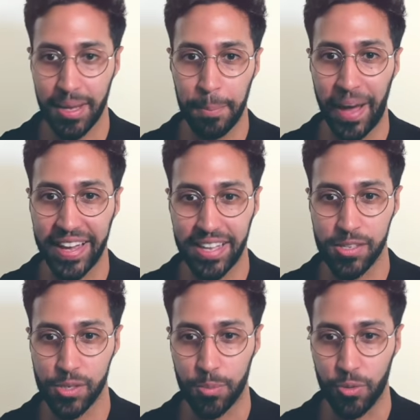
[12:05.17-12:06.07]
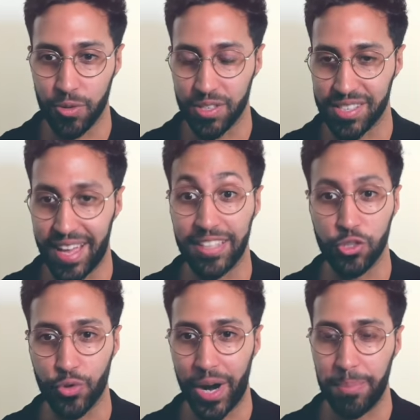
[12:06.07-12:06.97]
back-end support, and
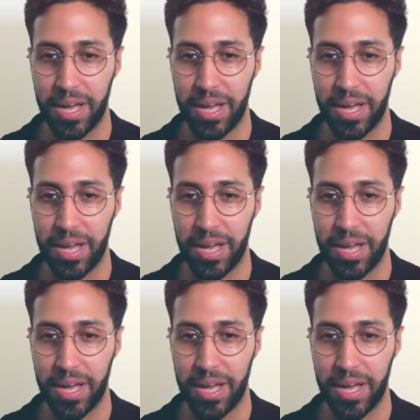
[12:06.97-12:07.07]
Stripe